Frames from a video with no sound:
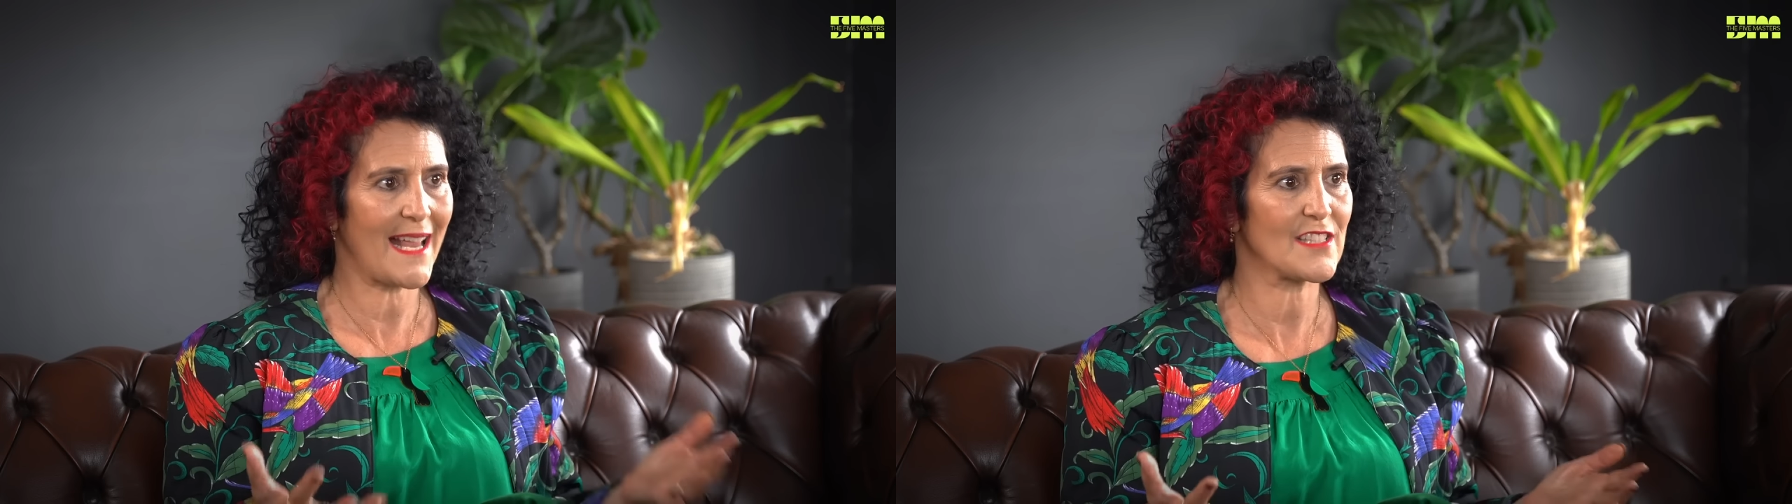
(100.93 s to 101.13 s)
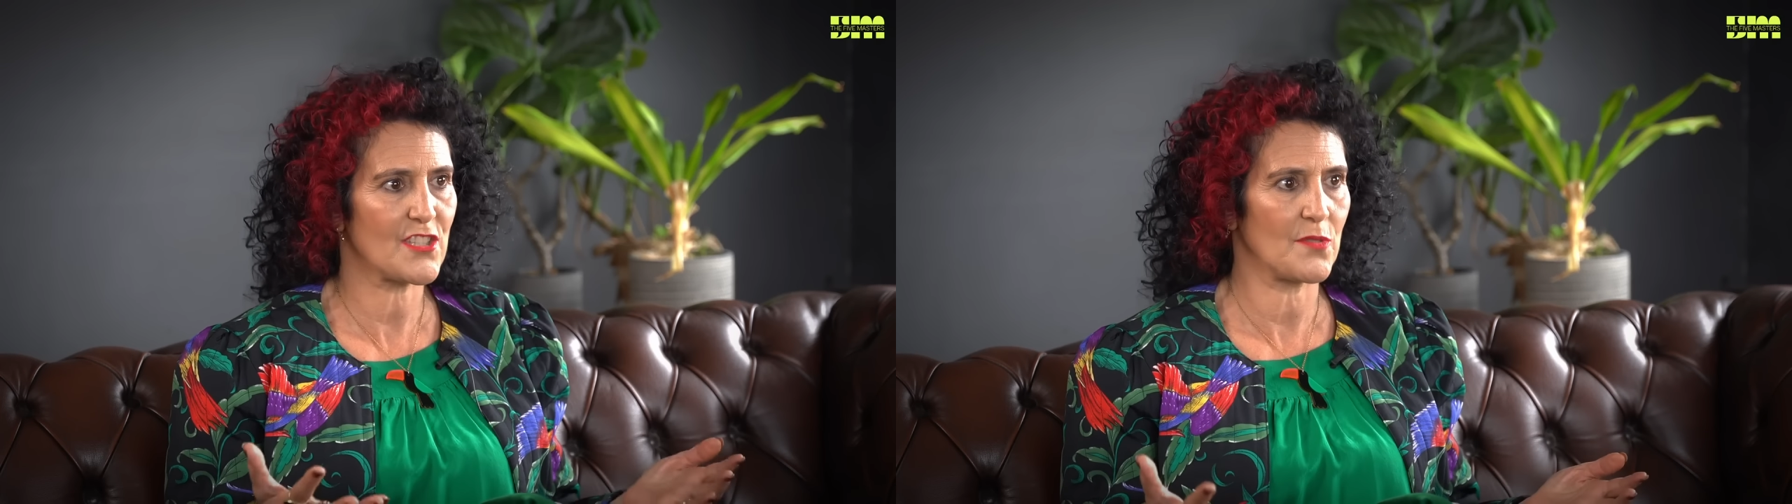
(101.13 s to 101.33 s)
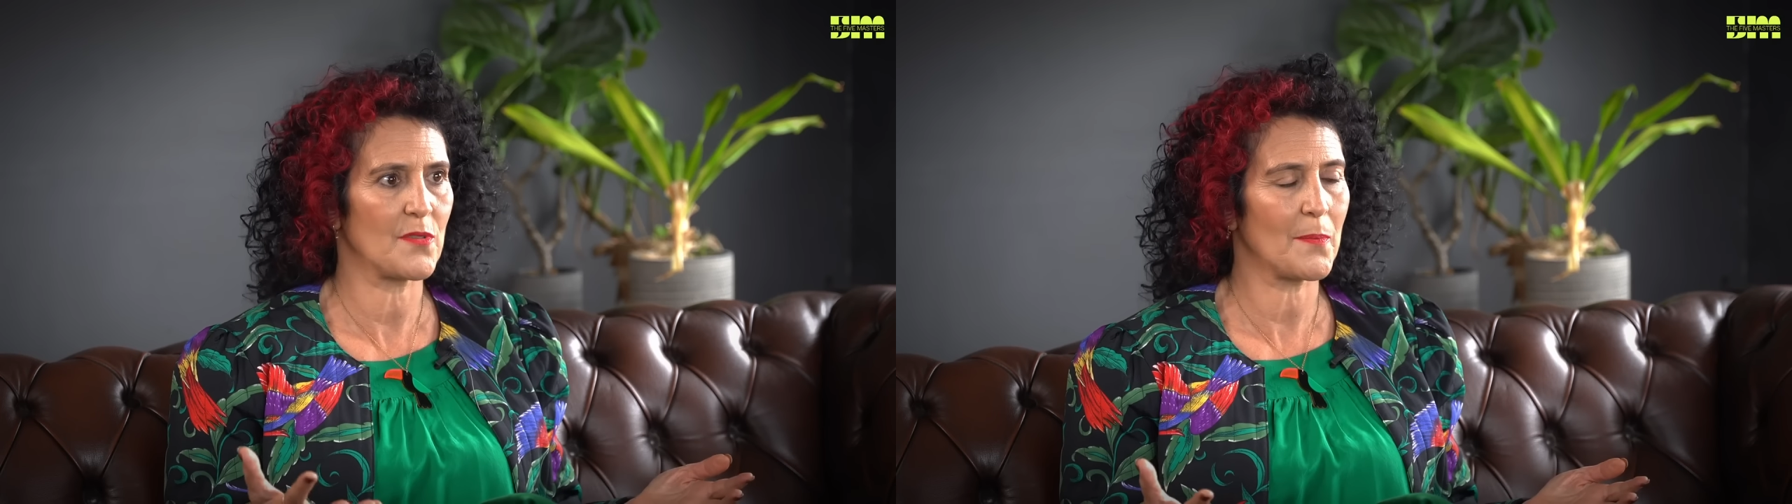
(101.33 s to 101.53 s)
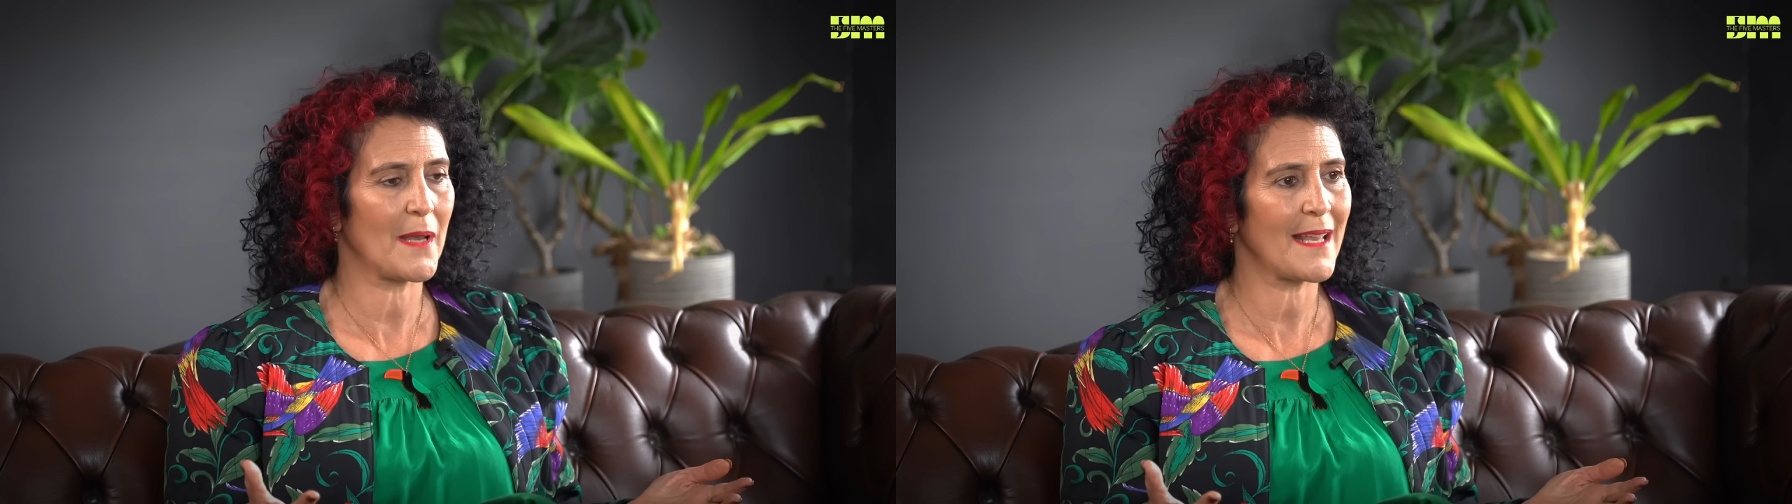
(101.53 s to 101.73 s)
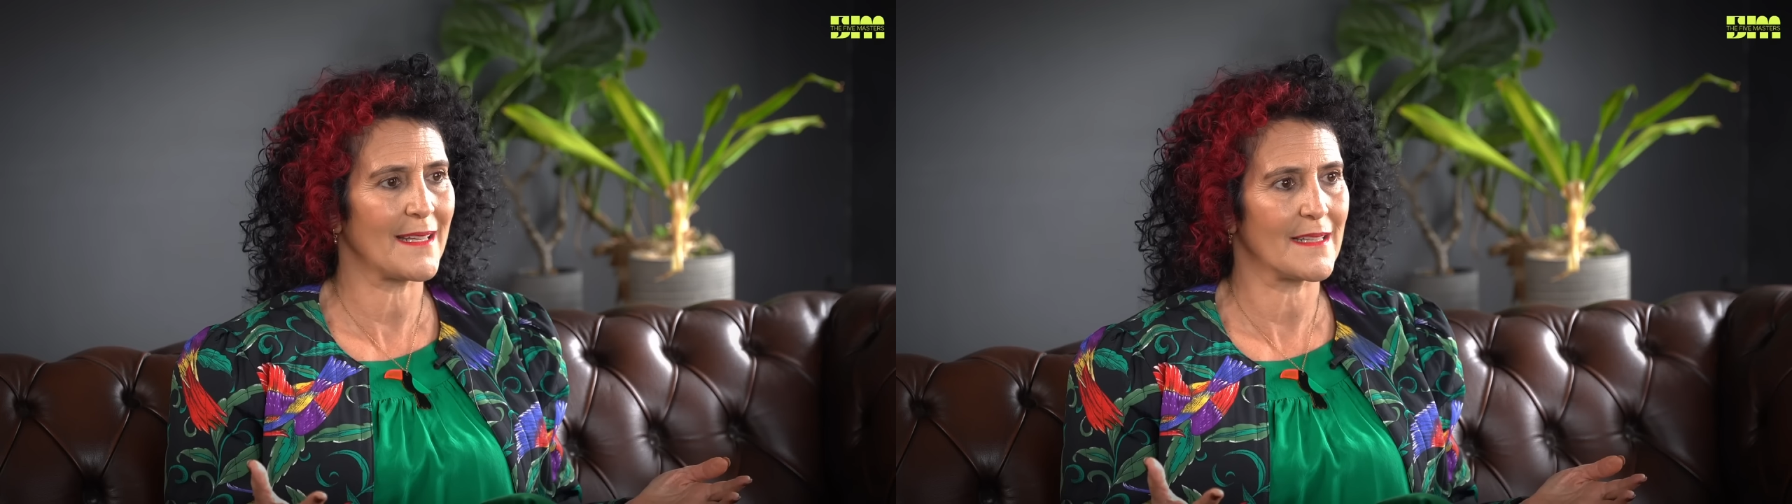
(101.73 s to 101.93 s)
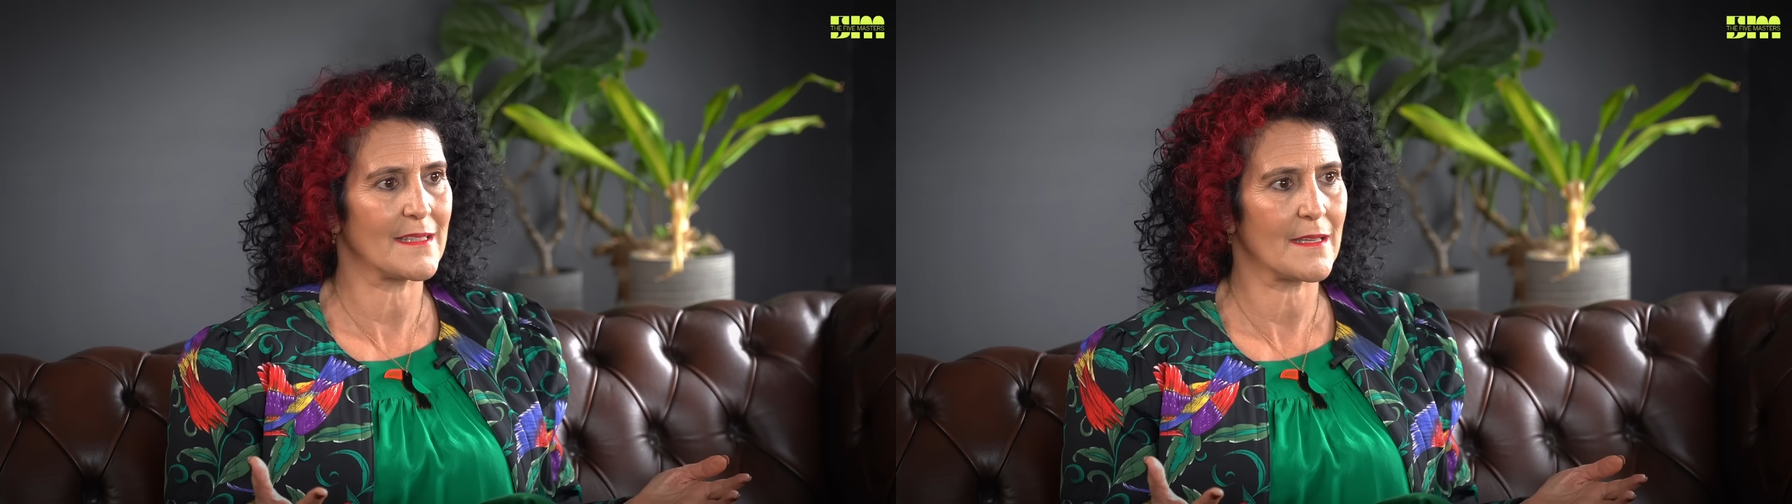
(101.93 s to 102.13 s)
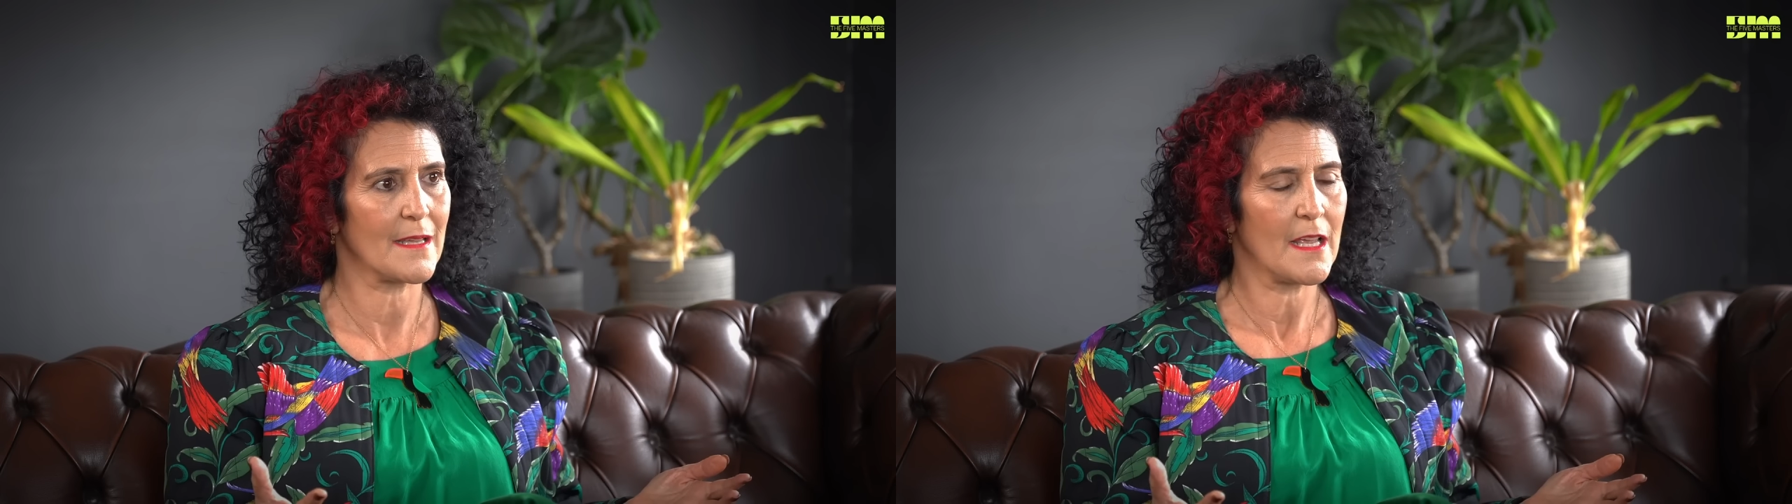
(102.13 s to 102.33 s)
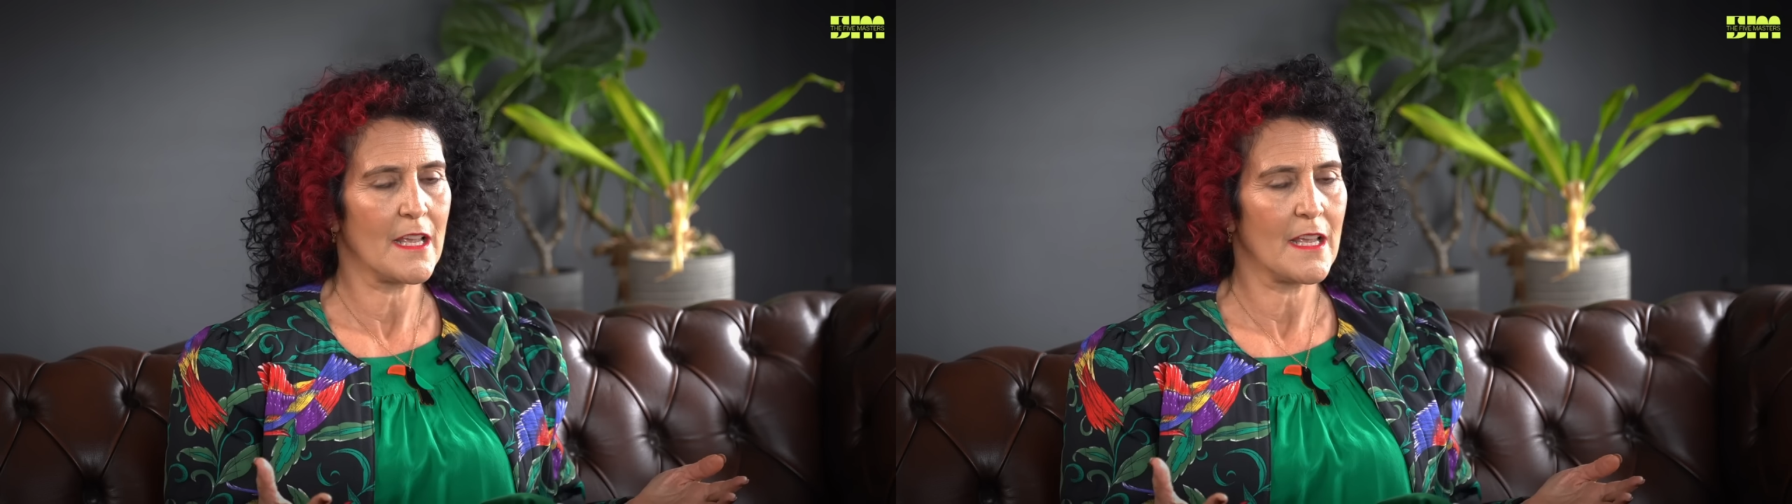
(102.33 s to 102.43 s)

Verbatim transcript: and to the planet.